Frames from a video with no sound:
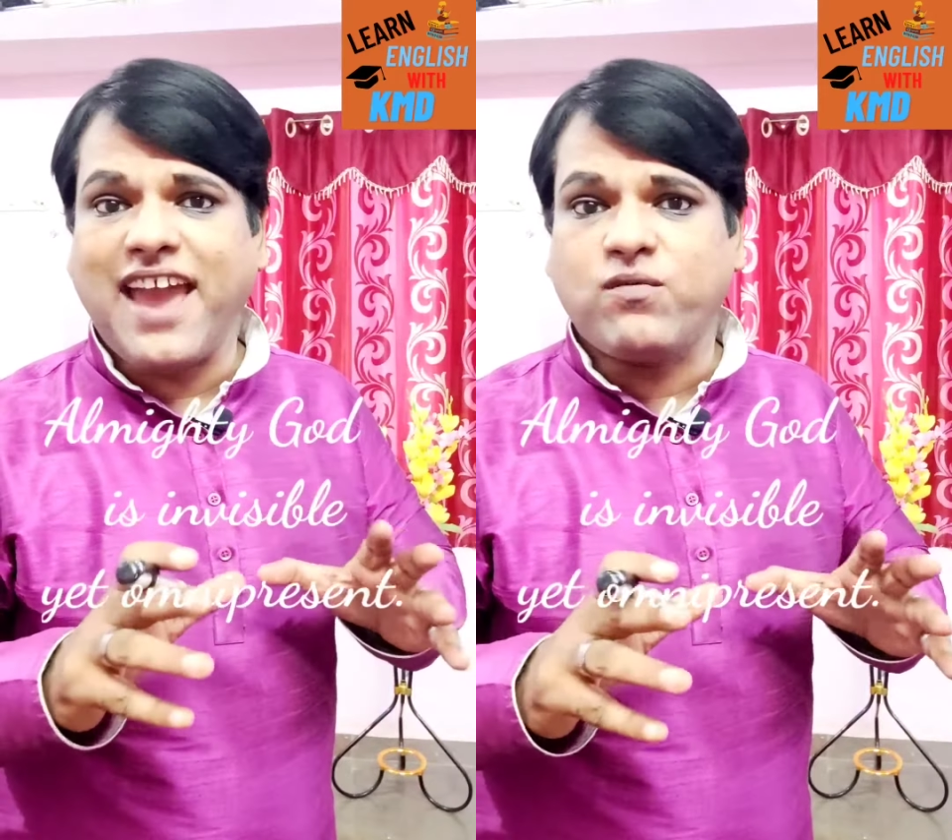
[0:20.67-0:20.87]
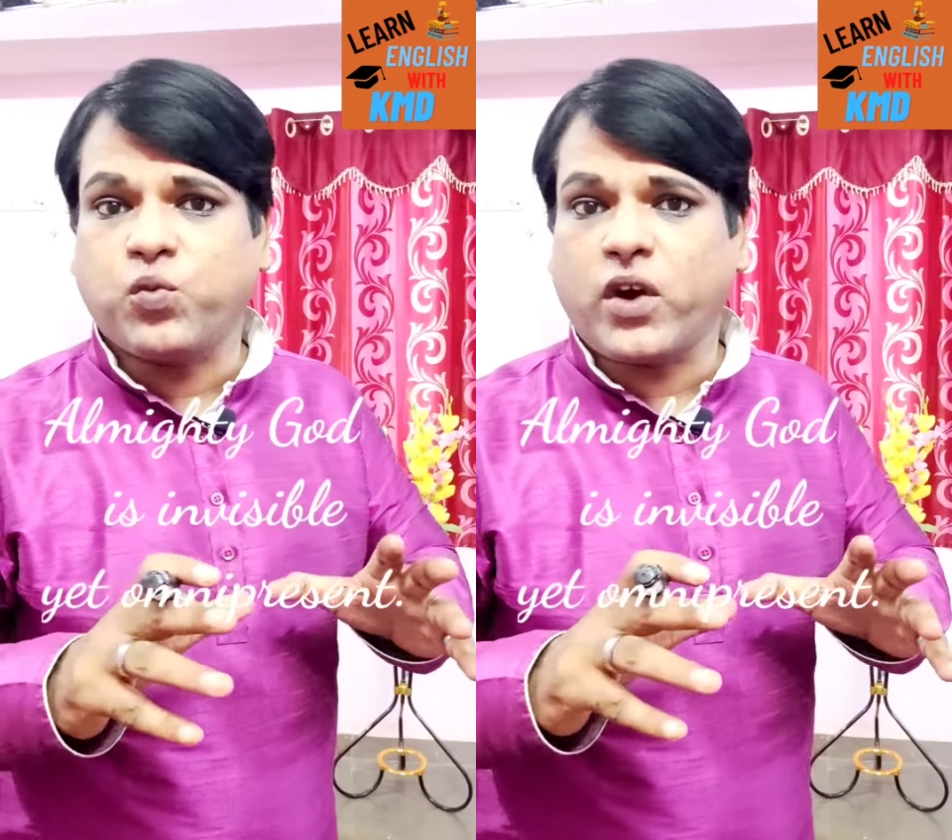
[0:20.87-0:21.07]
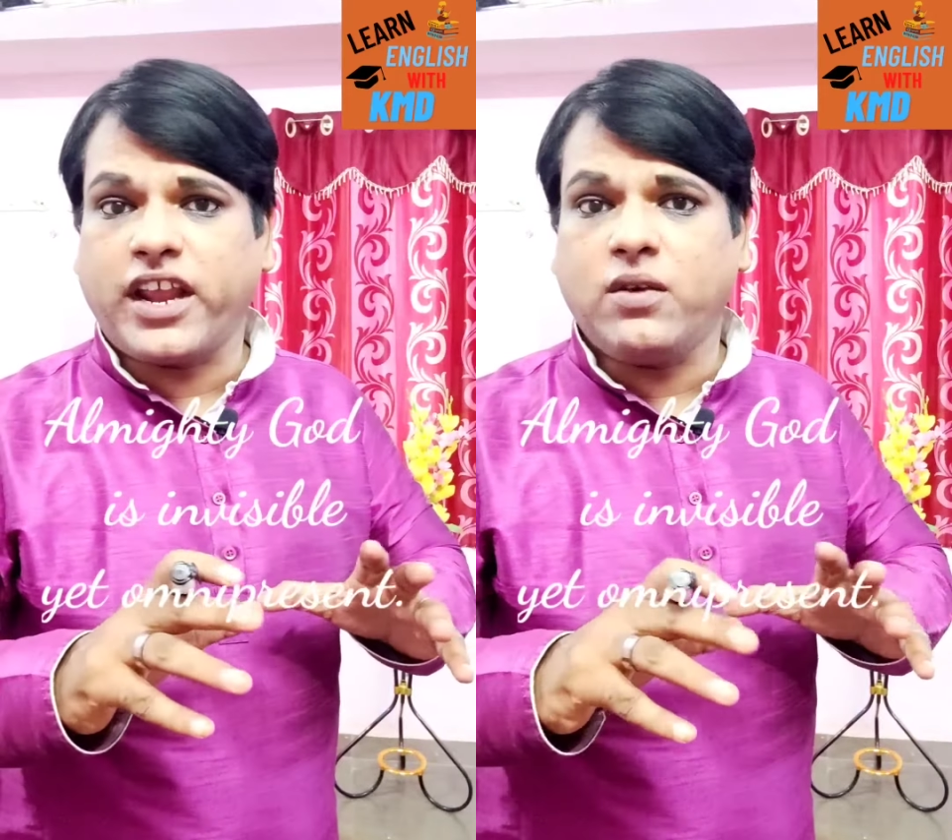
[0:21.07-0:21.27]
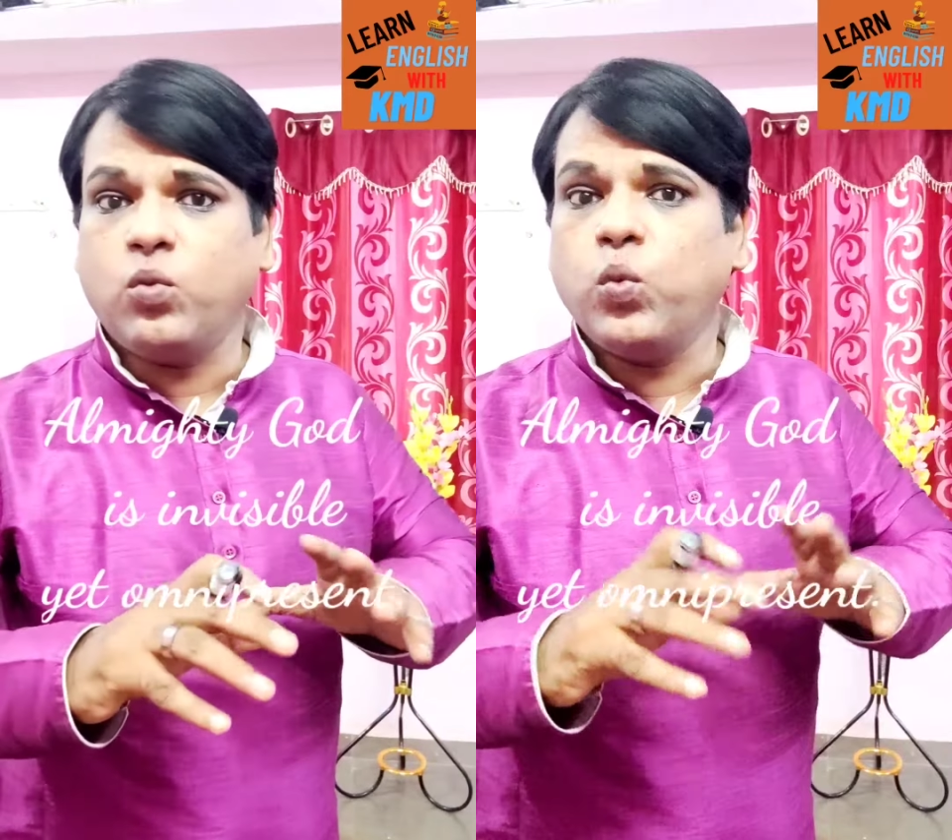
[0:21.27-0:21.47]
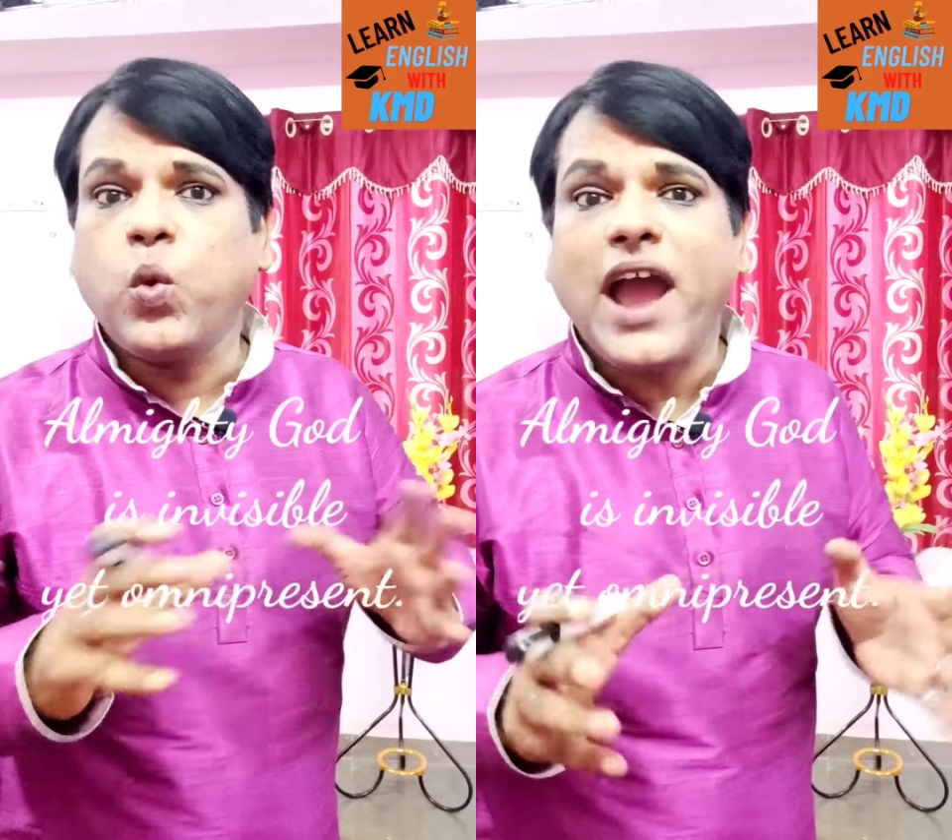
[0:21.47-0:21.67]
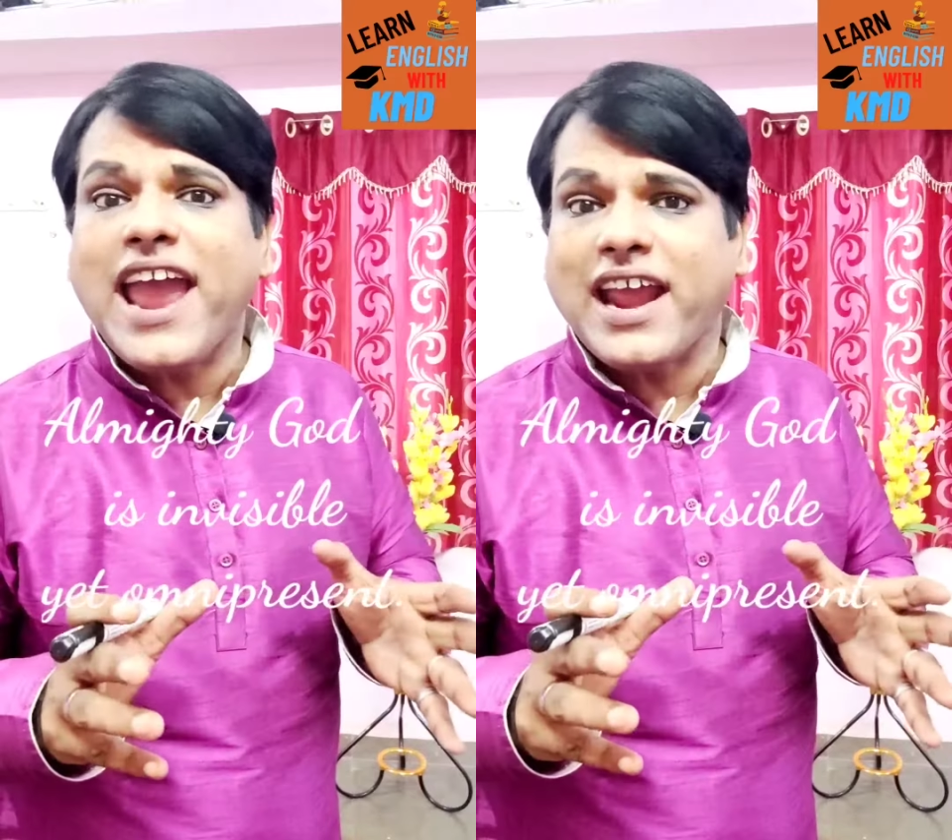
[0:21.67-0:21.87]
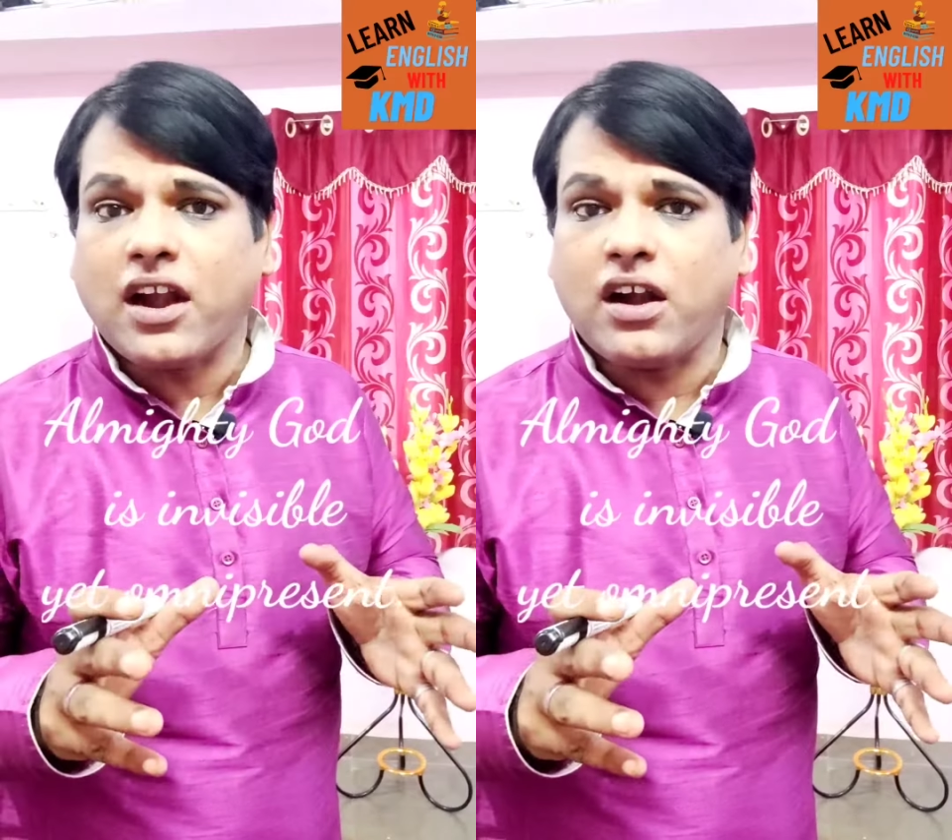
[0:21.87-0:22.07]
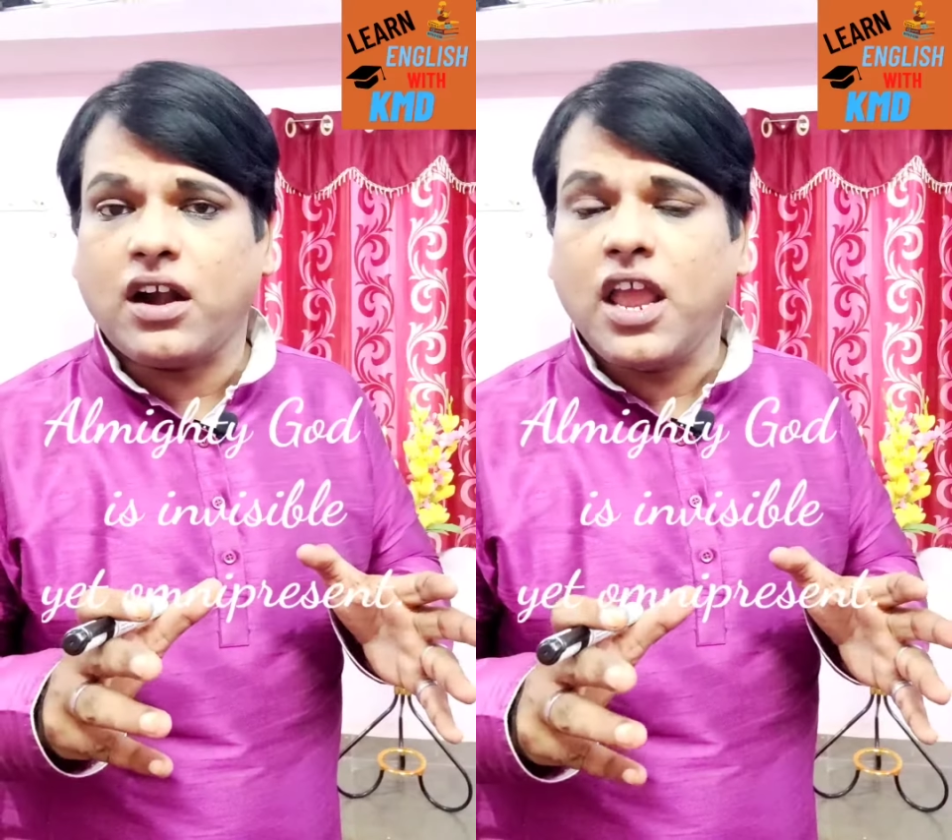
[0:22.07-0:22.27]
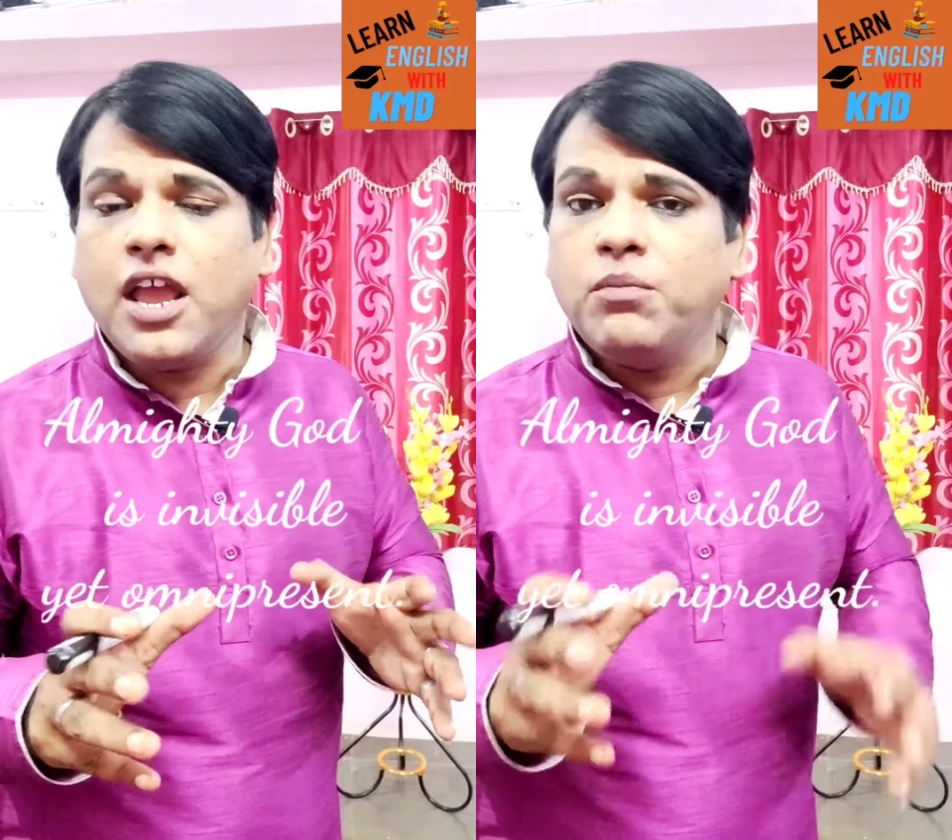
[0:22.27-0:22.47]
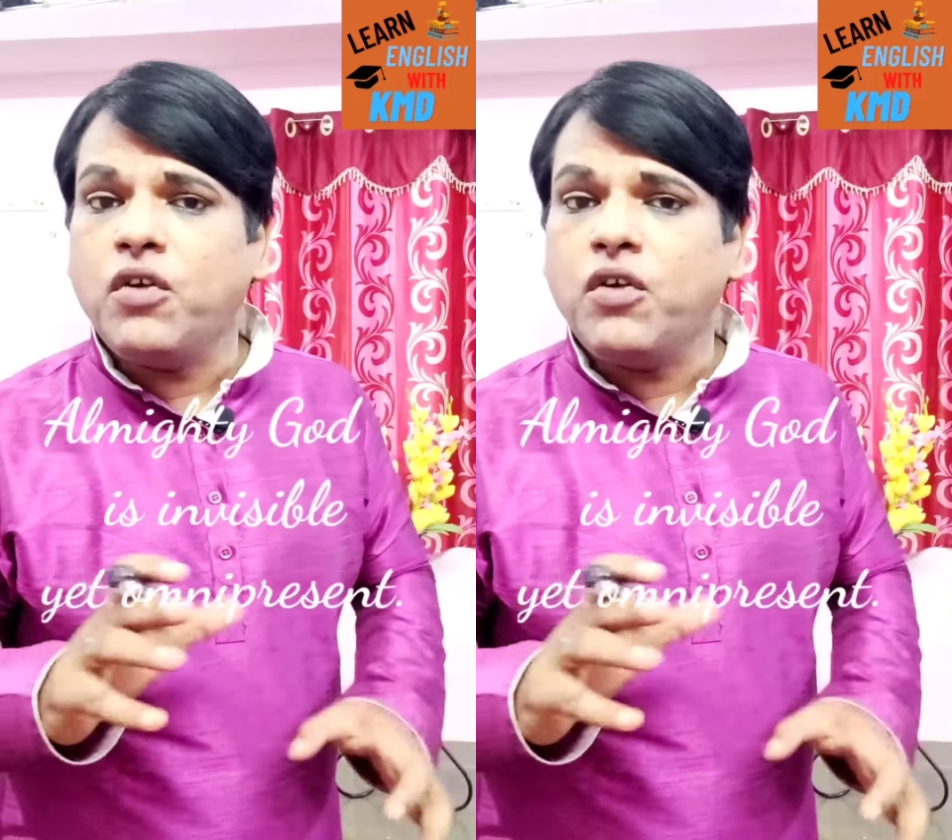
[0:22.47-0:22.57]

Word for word: everywhere.